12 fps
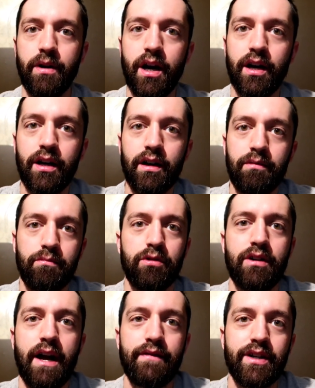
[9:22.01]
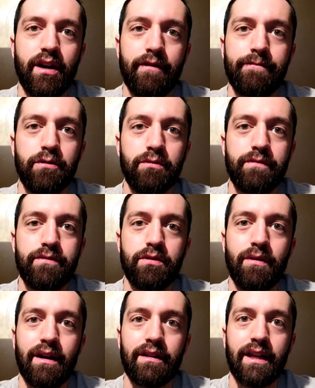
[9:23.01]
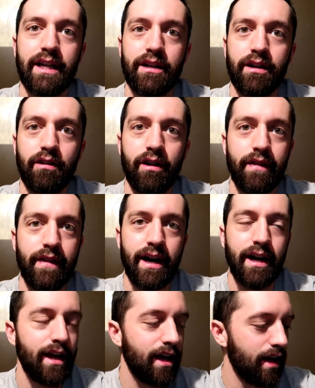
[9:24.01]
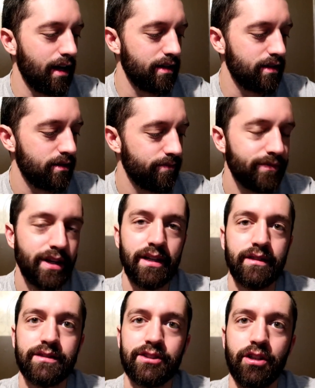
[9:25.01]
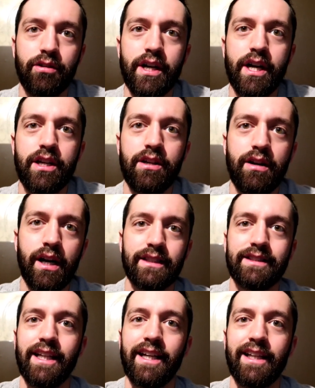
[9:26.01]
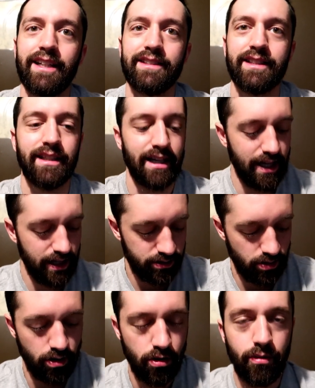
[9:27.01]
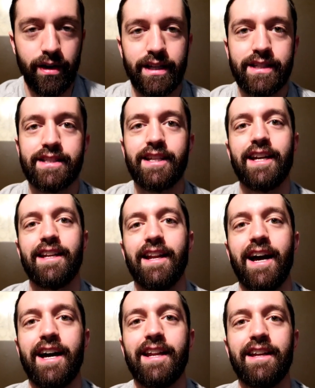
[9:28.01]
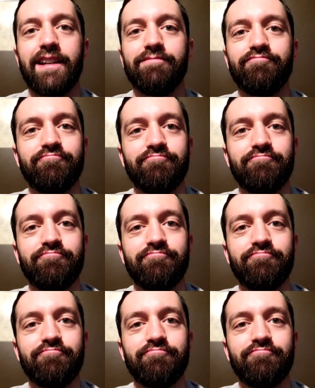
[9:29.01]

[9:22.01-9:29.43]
We'll have a full review out later on that, and yeah, so you guys take it easy. As always, stay natty.